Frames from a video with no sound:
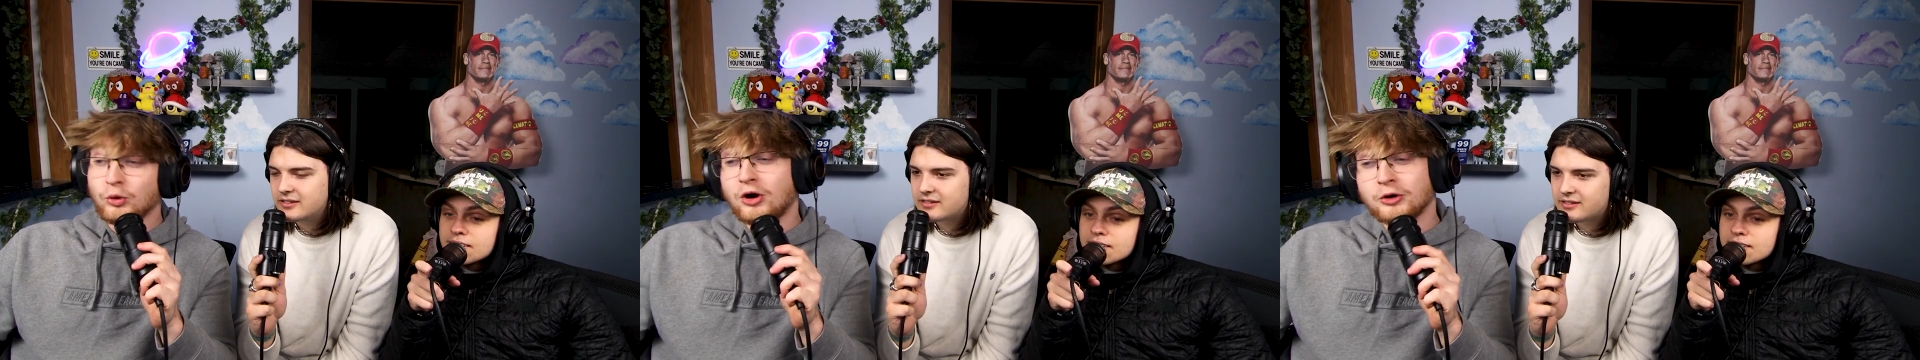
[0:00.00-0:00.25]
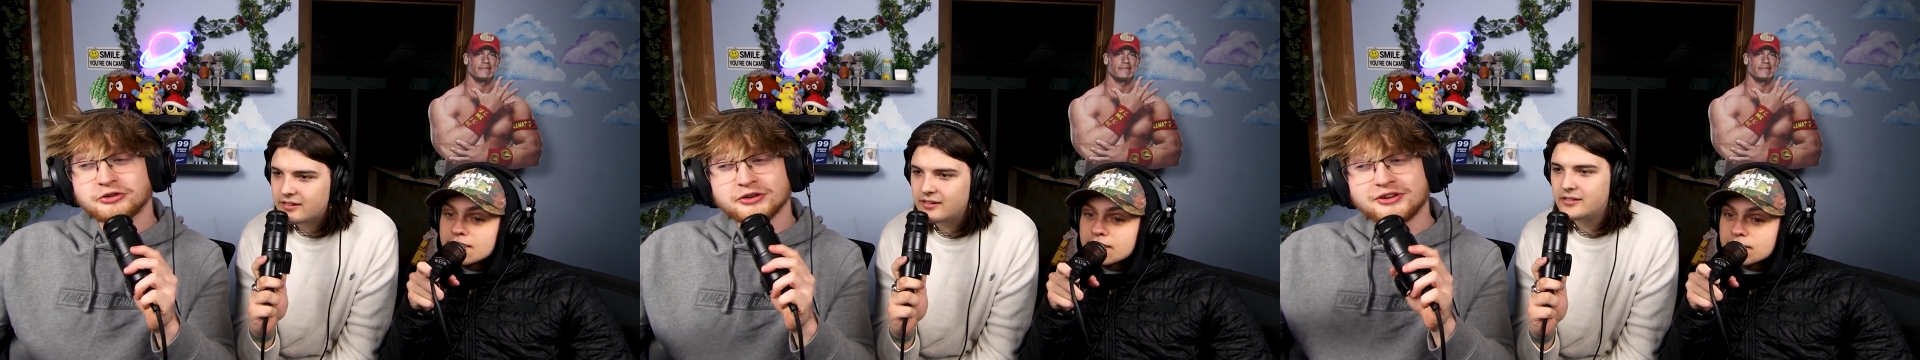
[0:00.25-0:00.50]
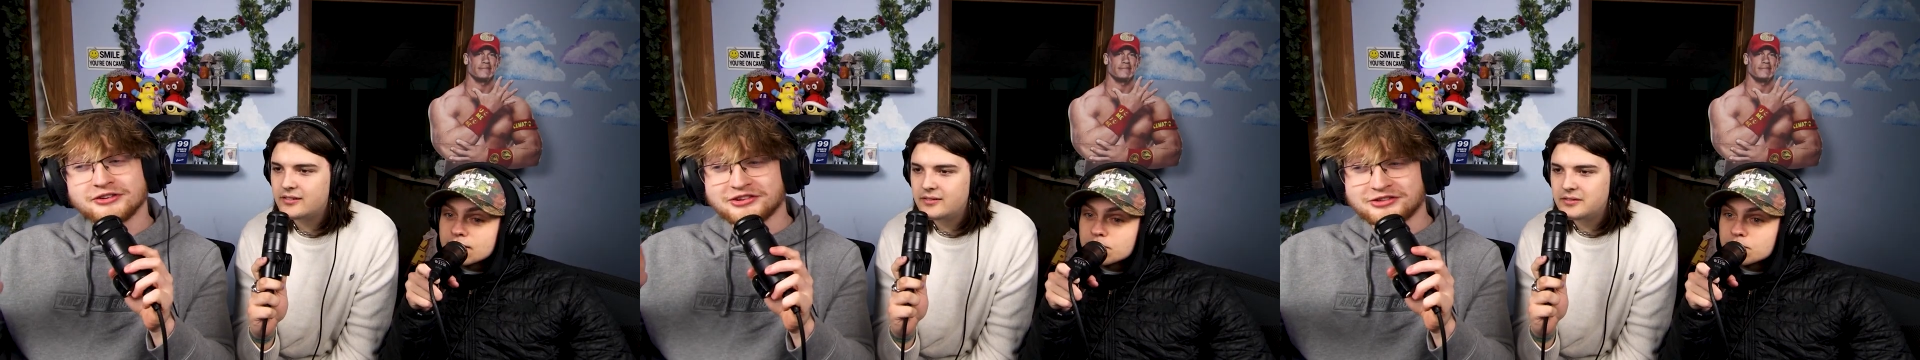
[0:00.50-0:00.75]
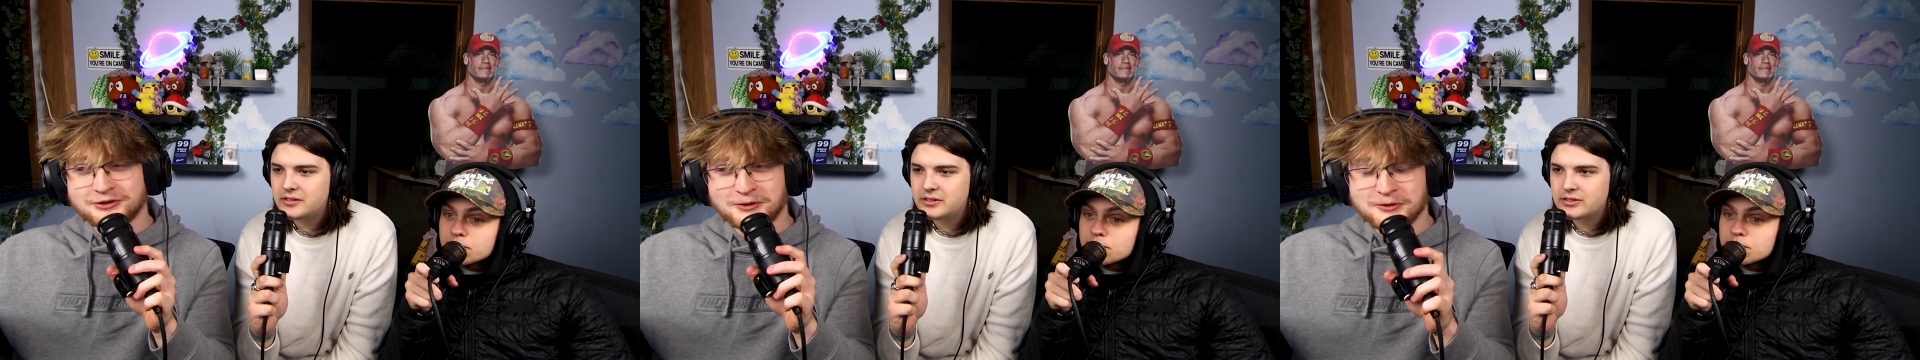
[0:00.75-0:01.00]
Speaker 1: Well, also, does a
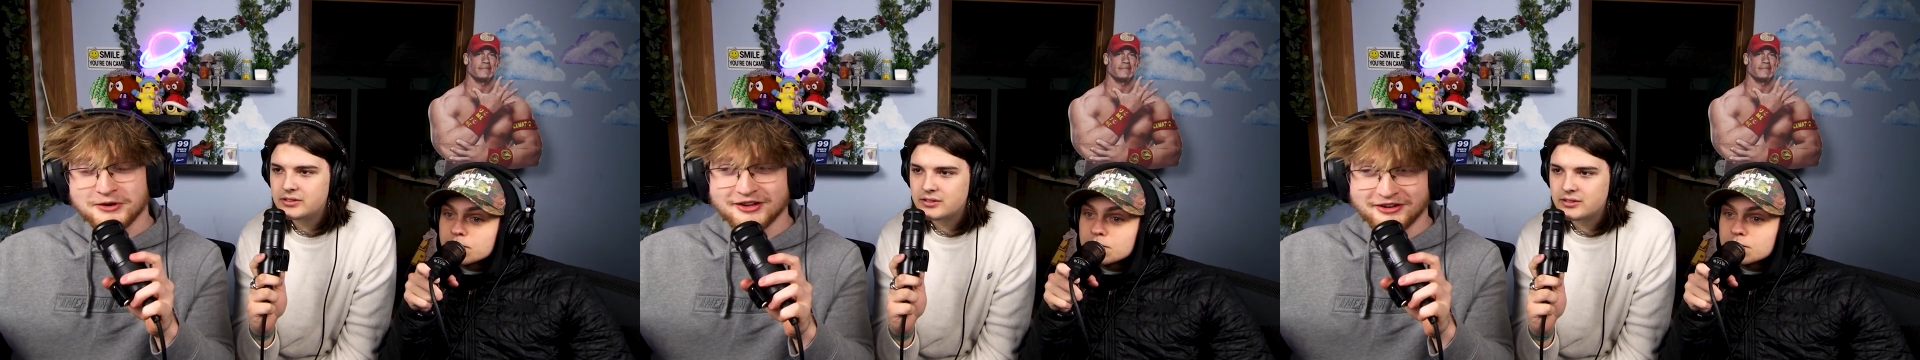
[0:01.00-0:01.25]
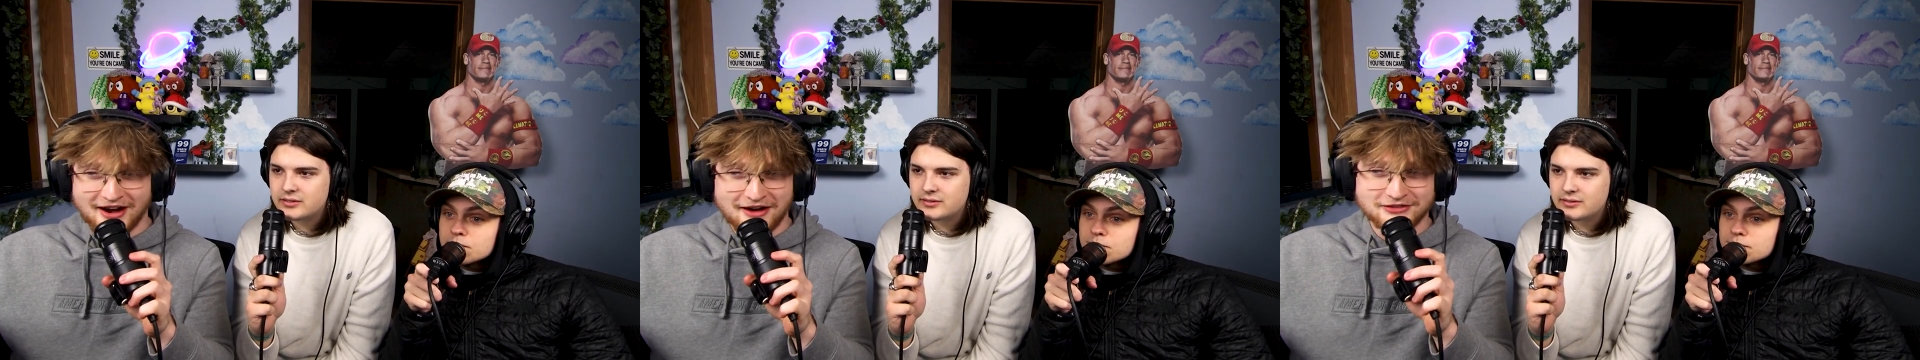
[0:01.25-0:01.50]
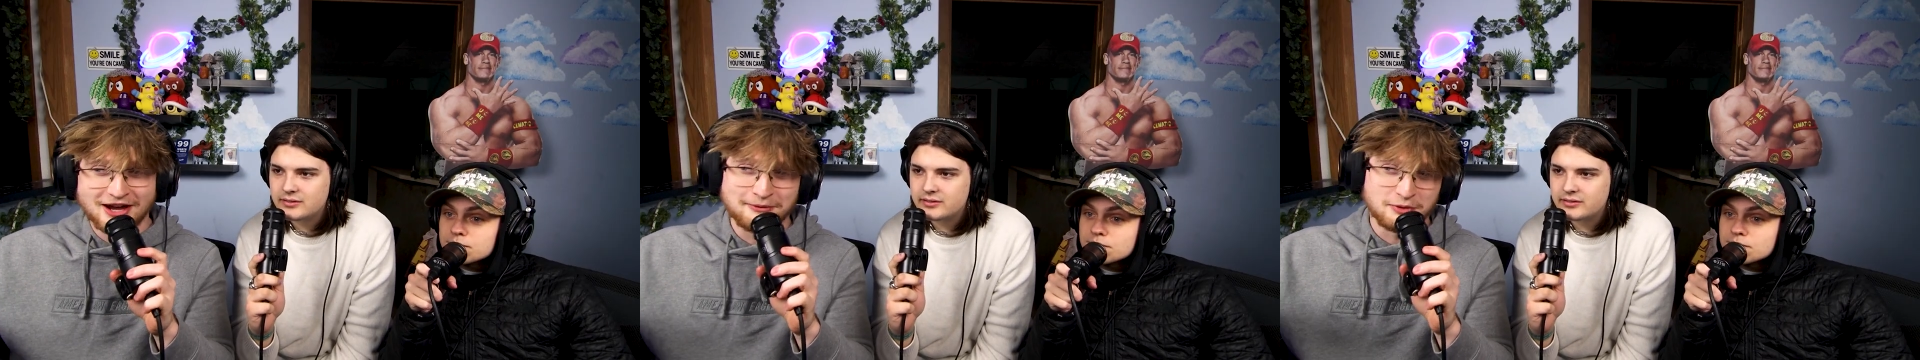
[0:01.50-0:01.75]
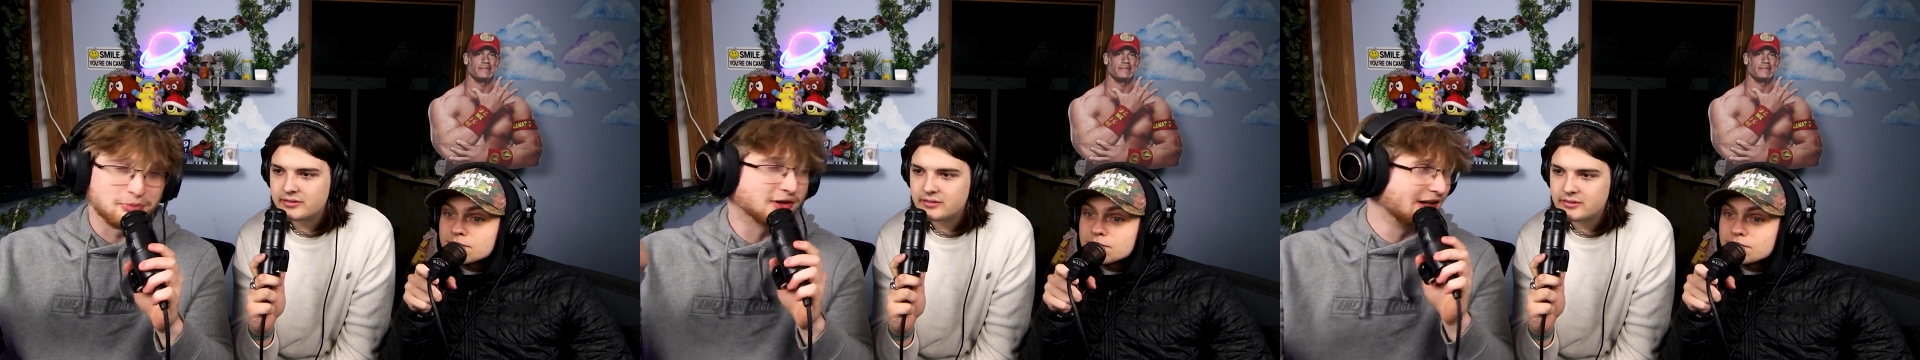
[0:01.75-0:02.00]
serial killer have time
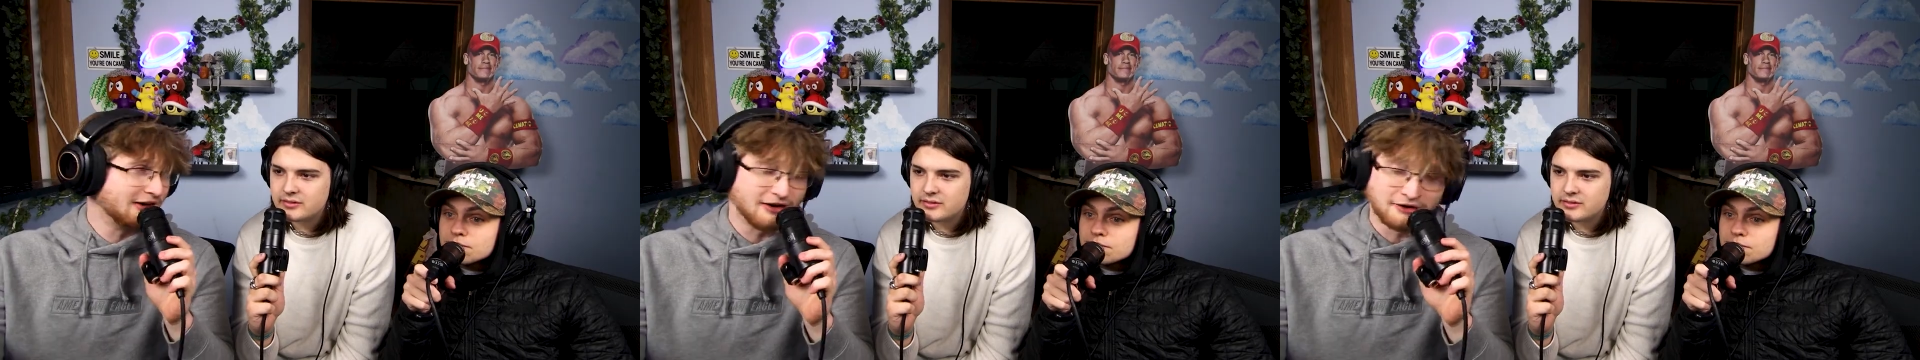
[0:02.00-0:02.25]
to put on